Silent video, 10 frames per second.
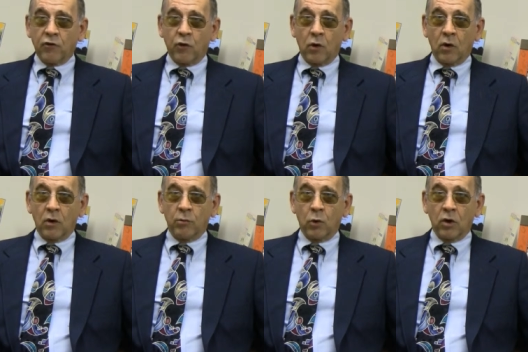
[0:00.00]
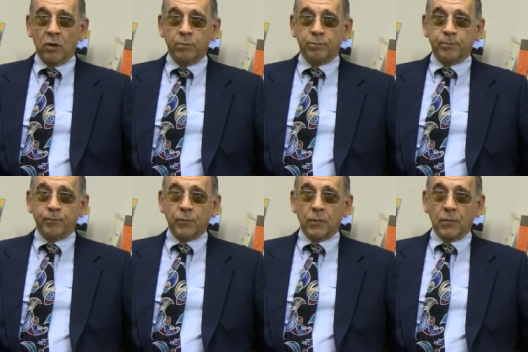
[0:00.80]
For more
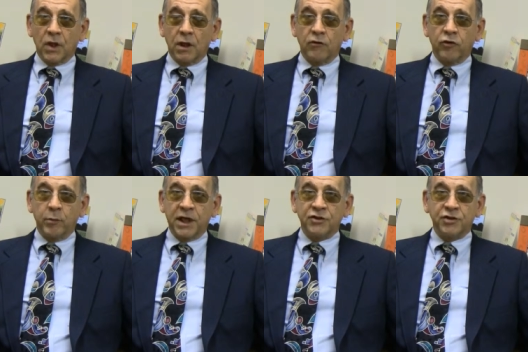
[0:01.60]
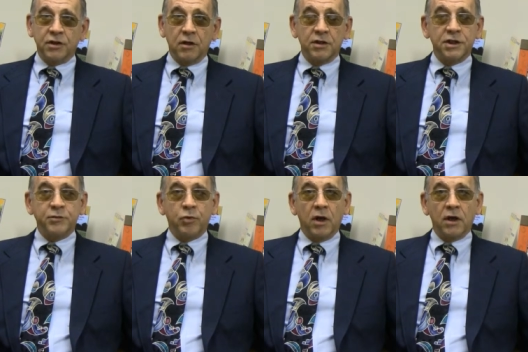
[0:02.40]
information on
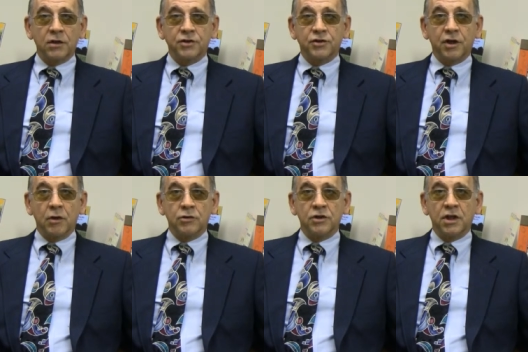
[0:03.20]
these products, go to